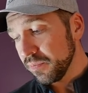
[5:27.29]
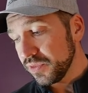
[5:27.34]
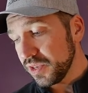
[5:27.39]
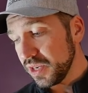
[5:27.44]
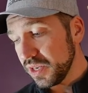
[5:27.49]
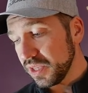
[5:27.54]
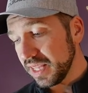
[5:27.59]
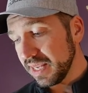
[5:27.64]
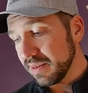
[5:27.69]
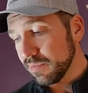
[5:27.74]
Do
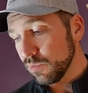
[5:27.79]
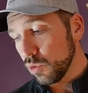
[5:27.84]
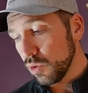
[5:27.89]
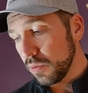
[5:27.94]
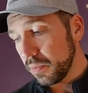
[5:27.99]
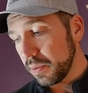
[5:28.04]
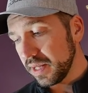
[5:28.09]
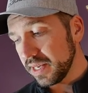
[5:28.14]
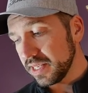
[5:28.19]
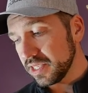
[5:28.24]
you think
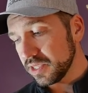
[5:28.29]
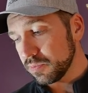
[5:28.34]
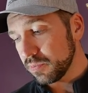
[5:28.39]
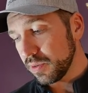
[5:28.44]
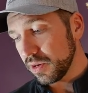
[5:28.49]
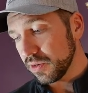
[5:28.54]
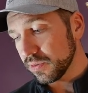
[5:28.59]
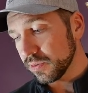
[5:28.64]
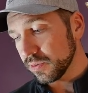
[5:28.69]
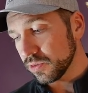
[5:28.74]
more players,
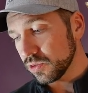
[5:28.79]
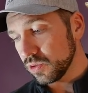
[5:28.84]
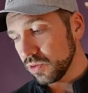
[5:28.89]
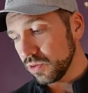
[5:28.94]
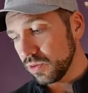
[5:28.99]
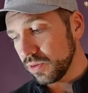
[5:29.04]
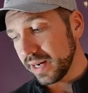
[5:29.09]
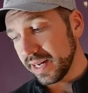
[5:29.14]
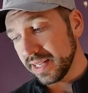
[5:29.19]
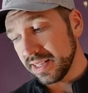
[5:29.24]
both on
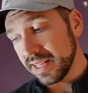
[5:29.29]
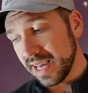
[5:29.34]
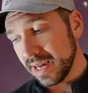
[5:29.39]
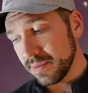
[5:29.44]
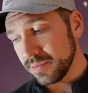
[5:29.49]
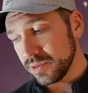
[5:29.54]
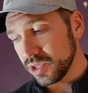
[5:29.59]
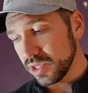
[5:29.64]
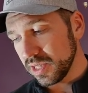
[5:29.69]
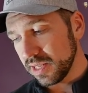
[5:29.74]
tour and the
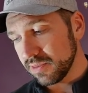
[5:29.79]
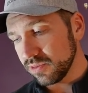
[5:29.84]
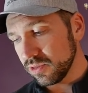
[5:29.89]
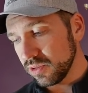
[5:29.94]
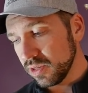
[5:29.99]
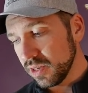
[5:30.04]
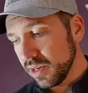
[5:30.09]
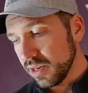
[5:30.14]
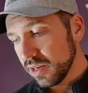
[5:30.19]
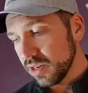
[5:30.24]
amateur
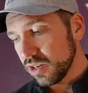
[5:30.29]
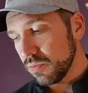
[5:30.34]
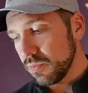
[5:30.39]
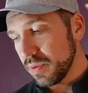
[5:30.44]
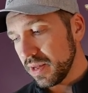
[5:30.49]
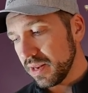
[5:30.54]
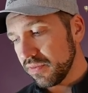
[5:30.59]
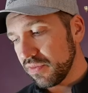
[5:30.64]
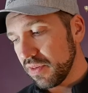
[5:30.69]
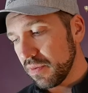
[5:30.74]
level, could
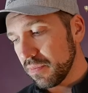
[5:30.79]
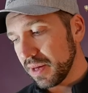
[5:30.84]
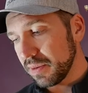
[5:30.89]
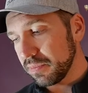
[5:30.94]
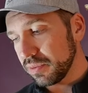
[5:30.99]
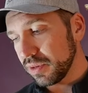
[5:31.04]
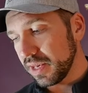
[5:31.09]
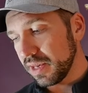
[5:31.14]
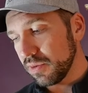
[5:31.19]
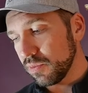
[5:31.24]
benefit by
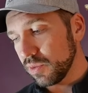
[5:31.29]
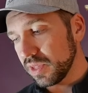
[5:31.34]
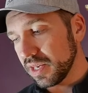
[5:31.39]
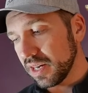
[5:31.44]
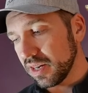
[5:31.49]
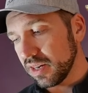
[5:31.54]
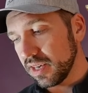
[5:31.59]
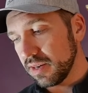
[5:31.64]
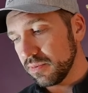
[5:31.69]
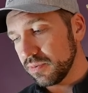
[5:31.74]
playing with
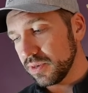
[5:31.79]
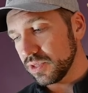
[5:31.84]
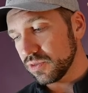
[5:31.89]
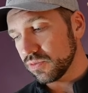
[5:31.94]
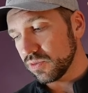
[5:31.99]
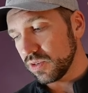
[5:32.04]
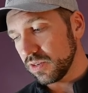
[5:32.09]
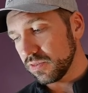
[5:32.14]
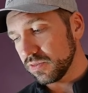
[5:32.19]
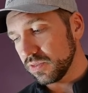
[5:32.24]
hybrids
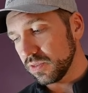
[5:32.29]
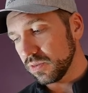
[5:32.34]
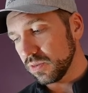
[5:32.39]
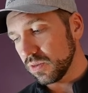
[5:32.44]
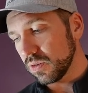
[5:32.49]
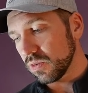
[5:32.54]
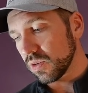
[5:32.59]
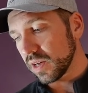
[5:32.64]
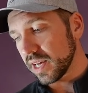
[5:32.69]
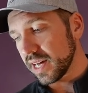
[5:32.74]
rather than
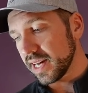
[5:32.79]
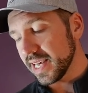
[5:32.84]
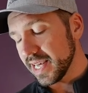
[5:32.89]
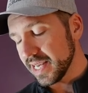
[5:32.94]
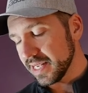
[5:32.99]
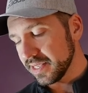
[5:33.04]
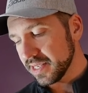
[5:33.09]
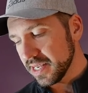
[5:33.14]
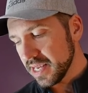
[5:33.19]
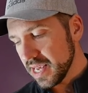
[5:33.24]
long
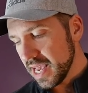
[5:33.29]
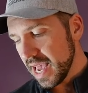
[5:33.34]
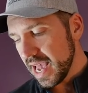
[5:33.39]
irons?